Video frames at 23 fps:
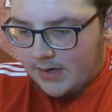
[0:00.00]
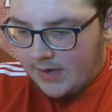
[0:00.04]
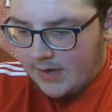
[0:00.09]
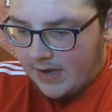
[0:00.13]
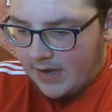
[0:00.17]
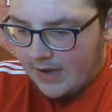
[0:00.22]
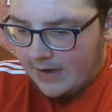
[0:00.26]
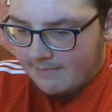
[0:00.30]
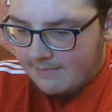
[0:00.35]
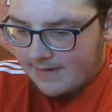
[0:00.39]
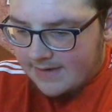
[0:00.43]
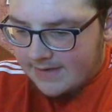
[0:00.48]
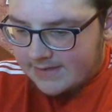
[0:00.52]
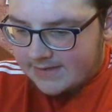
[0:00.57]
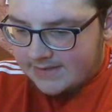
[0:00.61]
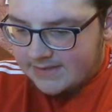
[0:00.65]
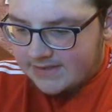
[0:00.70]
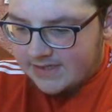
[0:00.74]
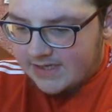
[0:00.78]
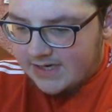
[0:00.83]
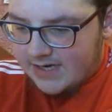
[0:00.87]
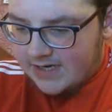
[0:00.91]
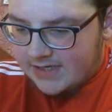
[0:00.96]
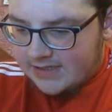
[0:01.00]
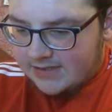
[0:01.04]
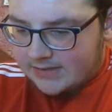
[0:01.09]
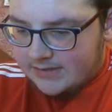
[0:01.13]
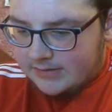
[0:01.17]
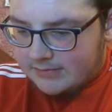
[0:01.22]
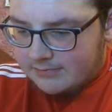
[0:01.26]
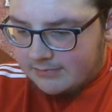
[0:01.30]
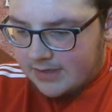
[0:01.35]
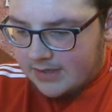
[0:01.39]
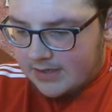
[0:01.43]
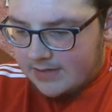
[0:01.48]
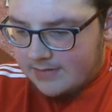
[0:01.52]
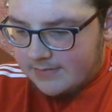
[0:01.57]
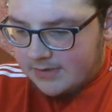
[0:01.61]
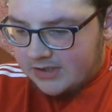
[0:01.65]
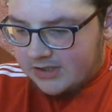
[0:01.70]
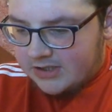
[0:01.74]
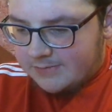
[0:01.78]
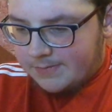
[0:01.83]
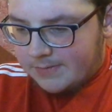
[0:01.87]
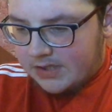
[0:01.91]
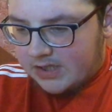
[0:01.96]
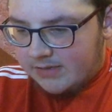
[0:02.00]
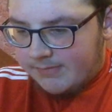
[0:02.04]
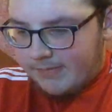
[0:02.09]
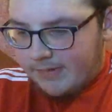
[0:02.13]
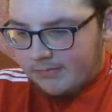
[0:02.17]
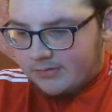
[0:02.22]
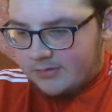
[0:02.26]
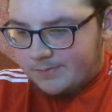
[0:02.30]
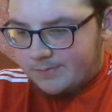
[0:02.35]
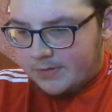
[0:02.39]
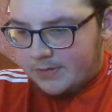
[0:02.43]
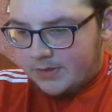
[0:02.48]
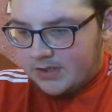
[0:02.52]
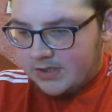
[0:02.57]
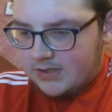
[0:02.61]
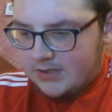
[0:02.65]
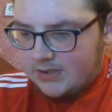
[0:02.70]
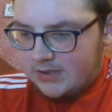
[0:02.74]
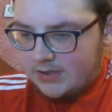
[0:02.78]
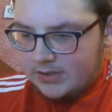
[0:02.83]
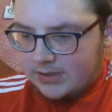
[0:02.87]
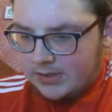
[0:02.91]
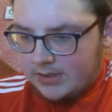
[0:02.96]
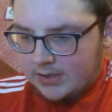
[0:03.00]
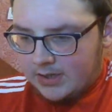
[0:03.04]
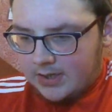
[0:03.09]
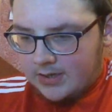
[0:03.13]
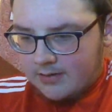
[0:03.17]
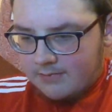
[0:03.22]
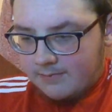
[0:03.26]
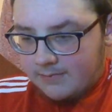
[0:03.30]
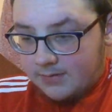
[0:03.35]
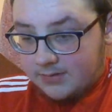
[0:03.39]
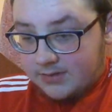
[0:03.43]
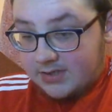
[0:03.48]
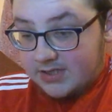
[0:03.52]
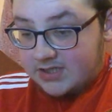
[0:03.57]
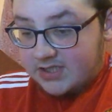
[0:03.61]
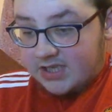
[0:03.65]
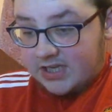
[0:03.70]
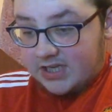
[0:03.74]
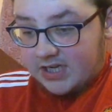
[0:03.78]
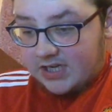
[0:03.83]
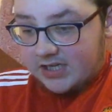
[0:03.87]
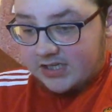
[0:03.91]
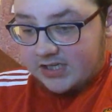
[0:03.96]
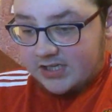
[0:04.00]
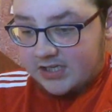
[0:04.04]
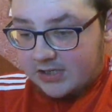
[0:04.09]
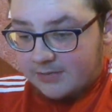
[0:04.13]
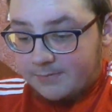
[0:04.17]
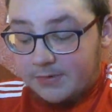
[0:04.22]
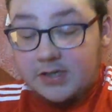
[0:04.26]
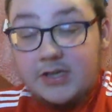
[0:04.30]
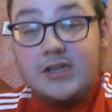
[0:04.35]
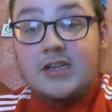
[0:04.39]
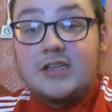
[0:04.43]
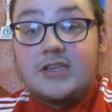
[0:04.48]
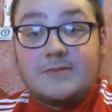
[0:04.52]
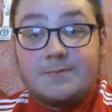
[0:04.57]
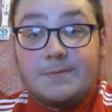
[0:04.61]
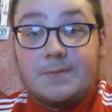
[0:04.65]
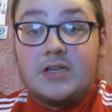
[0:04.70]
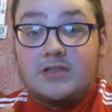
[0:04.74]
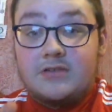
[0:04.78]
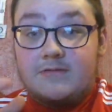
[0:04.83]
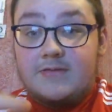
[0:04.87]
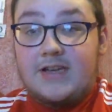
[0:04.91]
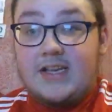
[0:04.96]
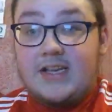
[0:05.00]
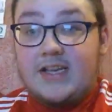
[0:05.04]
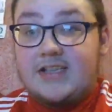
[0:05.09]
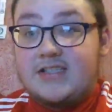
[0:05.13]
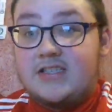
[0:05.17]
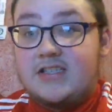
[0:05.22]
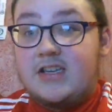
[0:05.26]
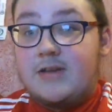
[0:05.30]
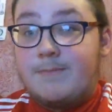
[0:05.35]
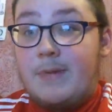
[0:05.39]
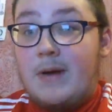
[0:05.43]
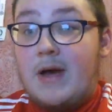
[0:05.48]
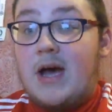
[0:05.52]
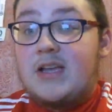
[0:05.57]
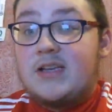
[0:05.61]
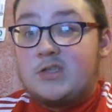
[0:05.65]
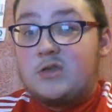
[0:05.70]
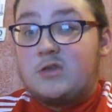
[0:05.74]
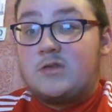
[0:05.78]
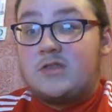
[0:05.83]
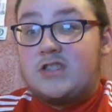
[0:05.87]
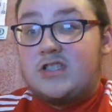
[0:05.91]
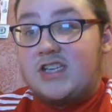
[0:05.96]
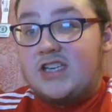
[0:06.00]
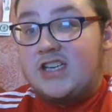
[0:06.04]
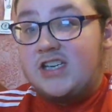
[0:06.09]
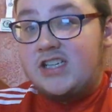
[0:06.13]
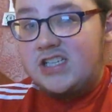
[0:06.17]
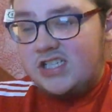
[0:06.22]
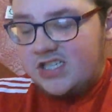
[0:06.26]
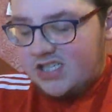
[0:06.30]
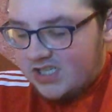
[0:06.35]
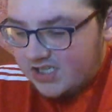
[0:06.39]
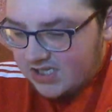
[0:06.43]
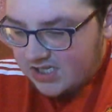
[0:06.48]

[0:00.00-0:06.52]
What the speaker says: RSD Extreme, can you speak about Spurs? Well, it is a United channel, but yeah, Spurs are against Barcelona tonight.